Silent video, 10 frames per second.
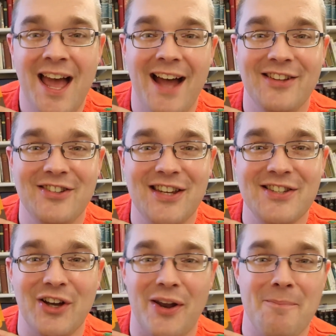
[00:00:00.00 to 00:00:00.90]
and she's
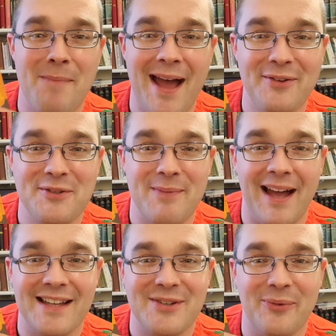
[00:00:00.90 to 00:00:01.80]
got a mouse
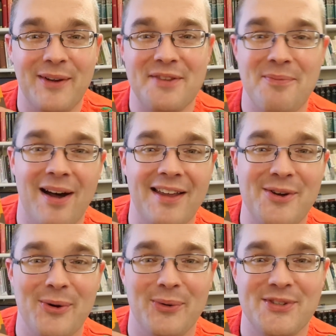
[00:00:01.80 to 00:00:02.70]
mat with my
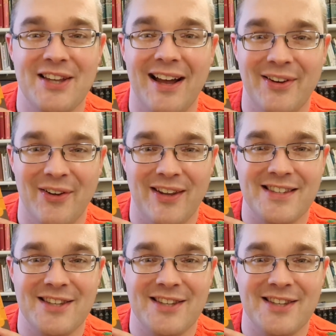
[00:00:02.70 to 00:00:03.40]
call sign on it.